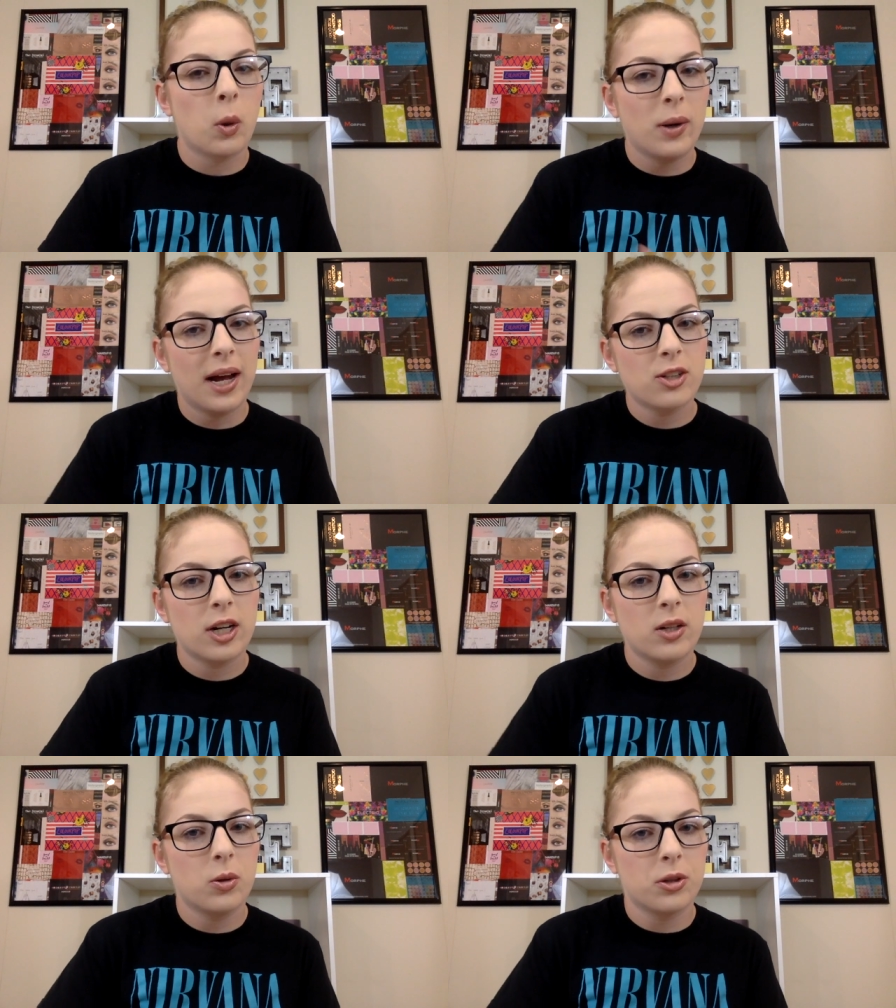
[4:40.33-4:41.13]
When I
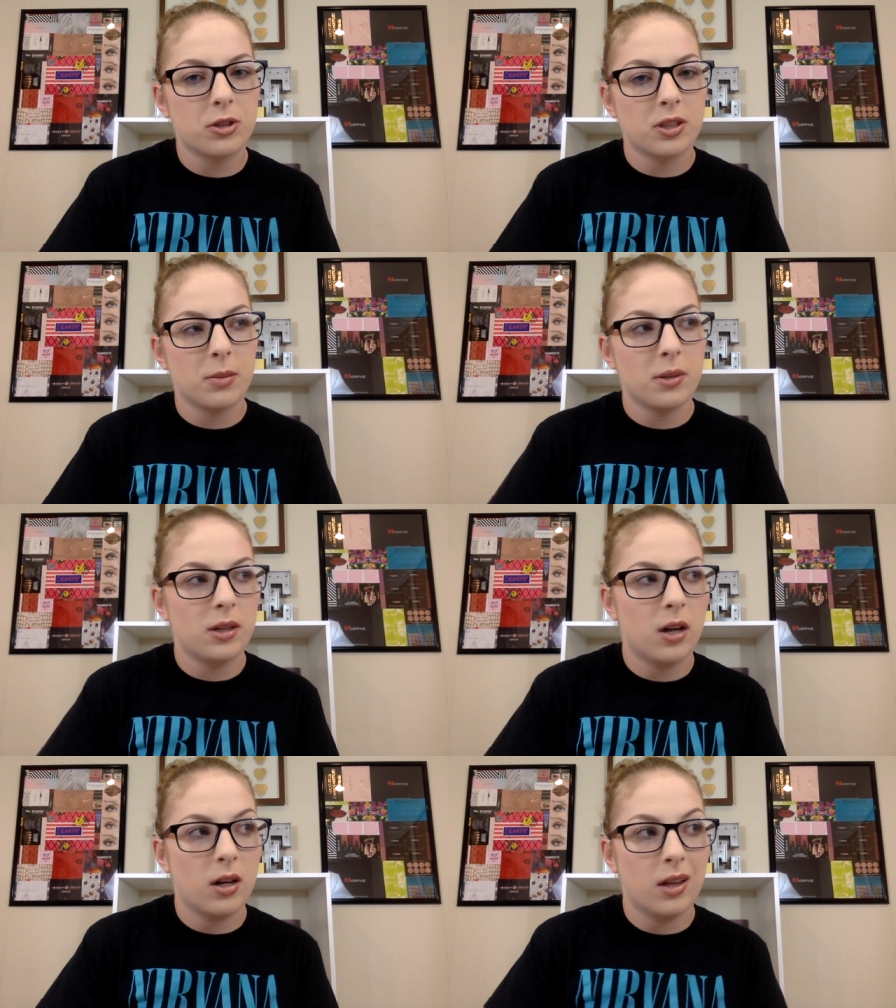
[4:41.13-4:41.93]
tried to order
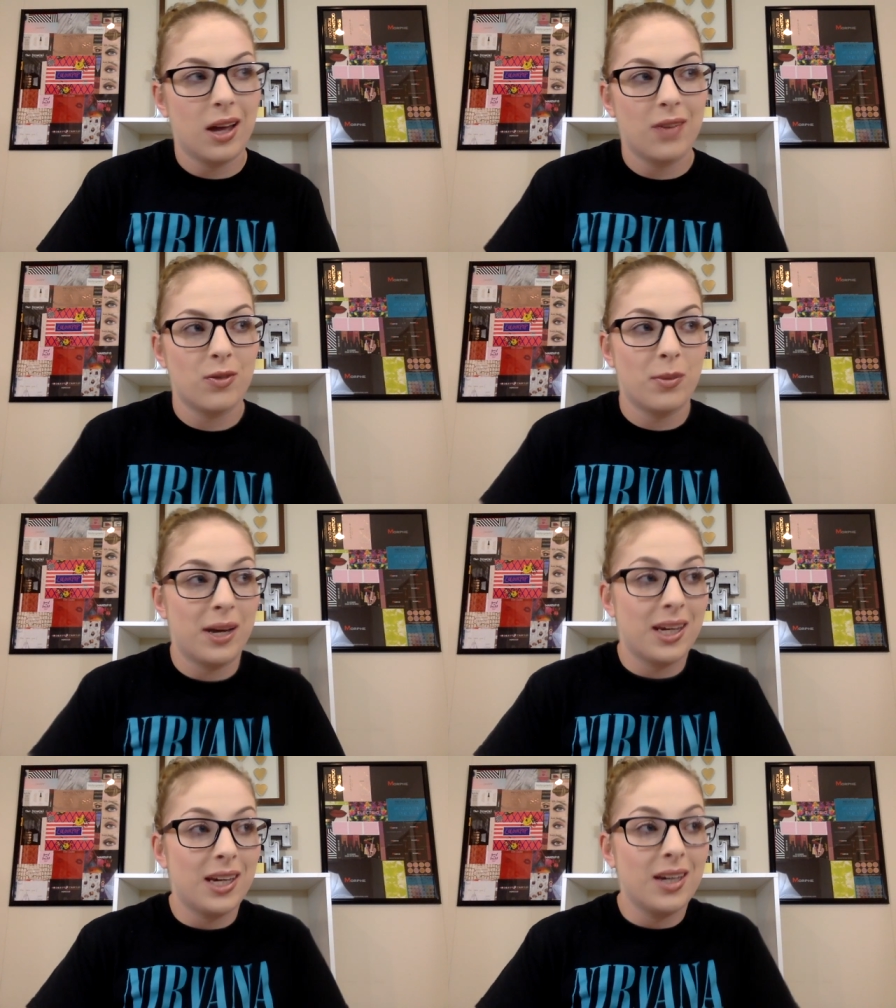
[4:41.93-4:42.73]
something online from
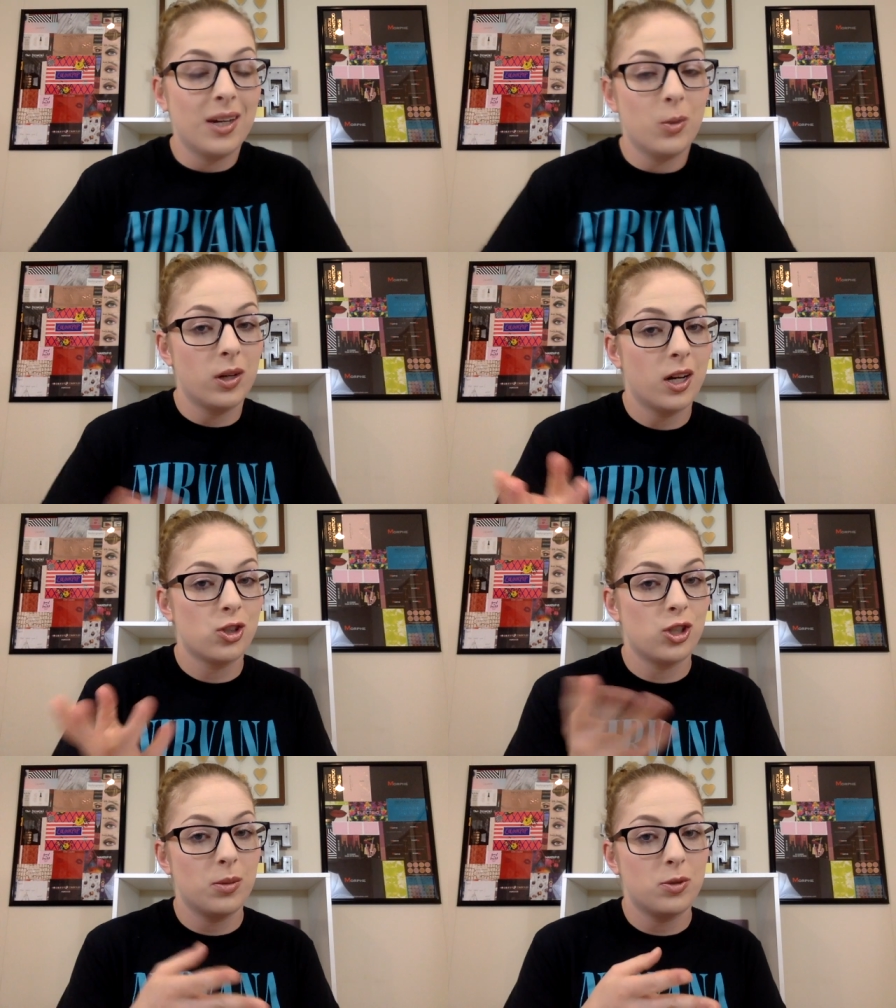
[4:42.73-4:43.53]
Ikea, it would not
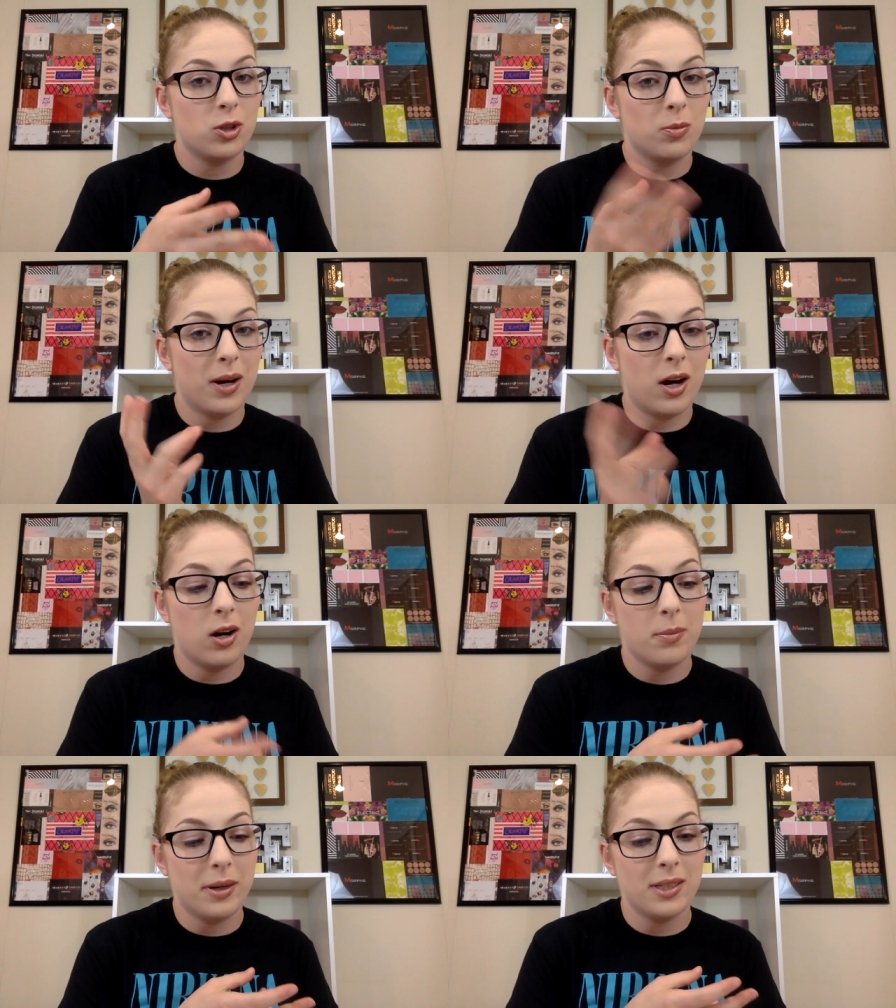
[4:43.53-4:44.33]
ship to my
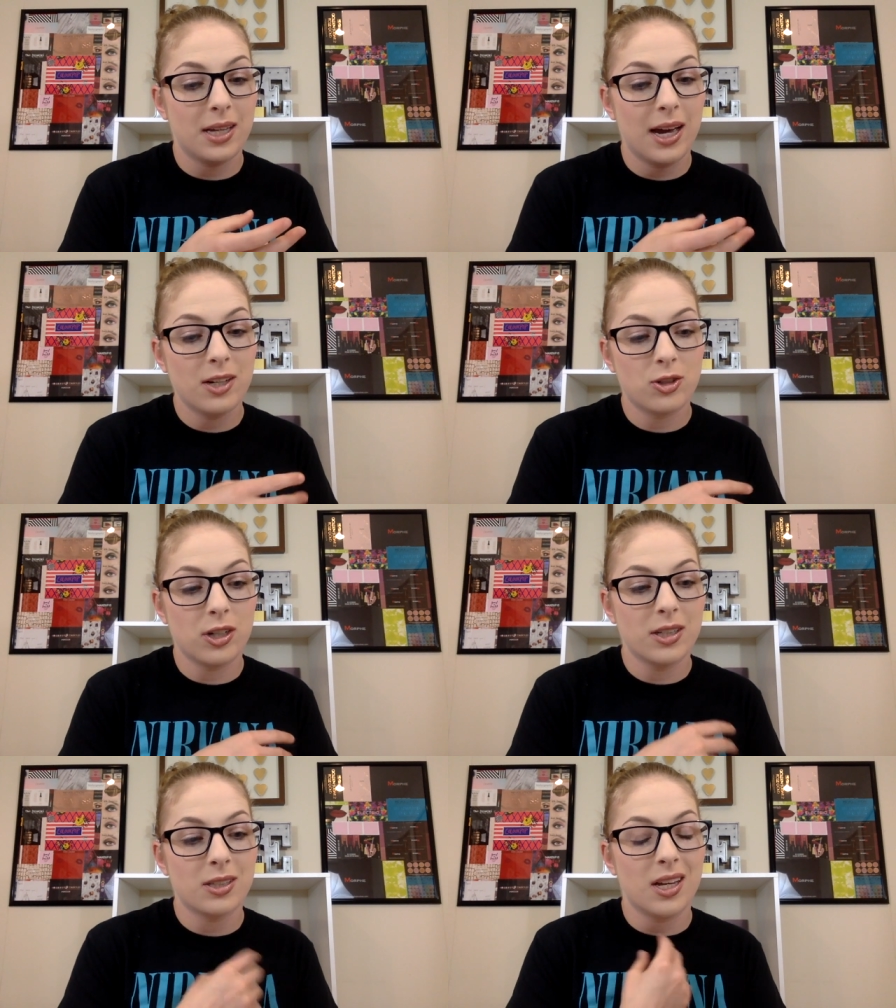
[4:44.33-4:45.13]
on-base
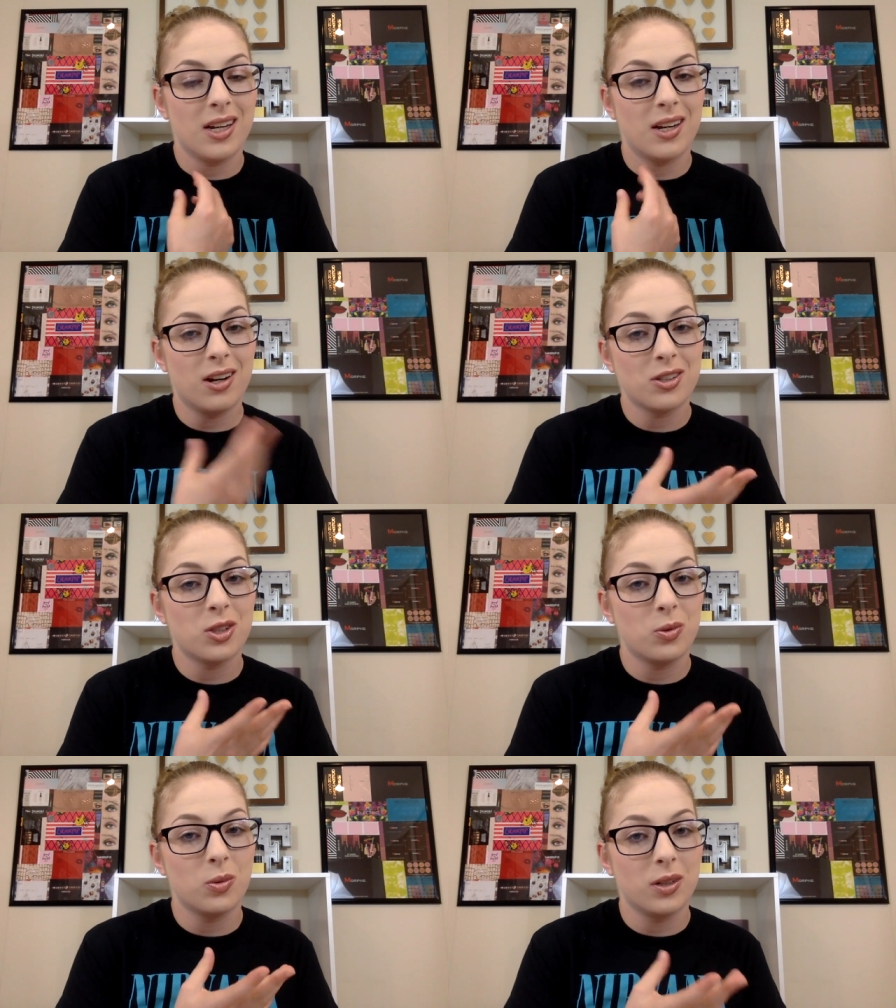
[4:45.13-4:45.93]
address, and it
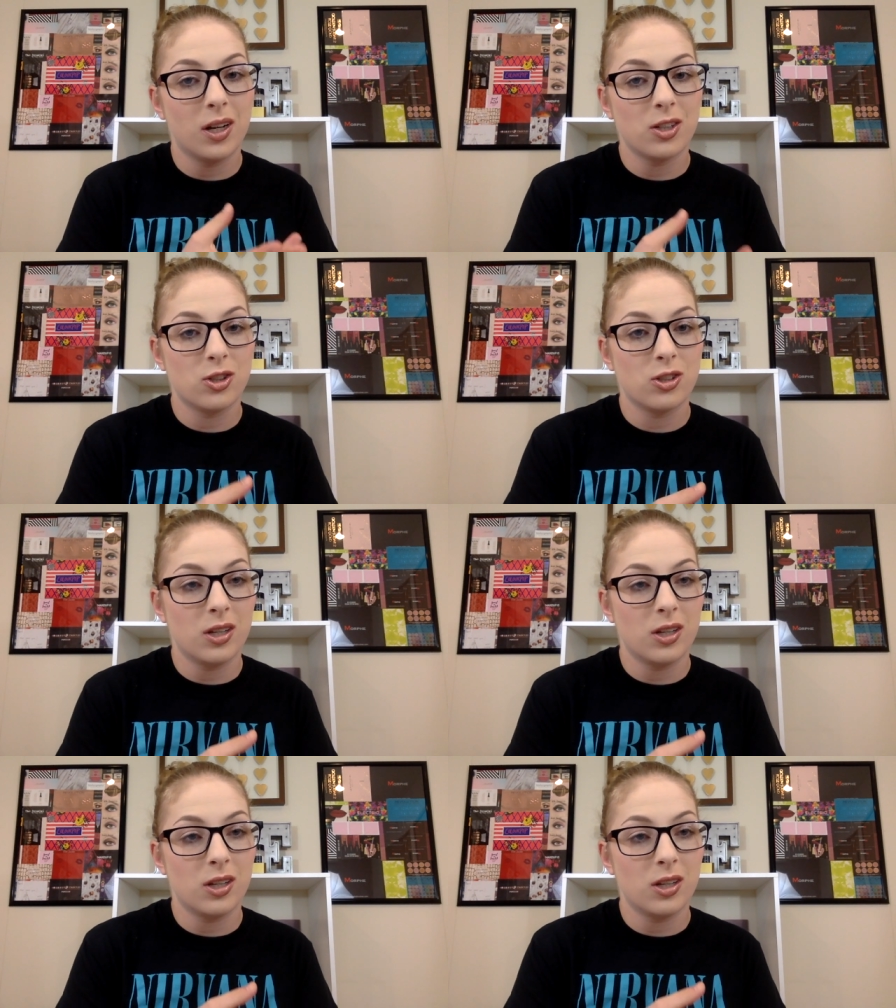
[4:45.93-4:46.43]
also would not,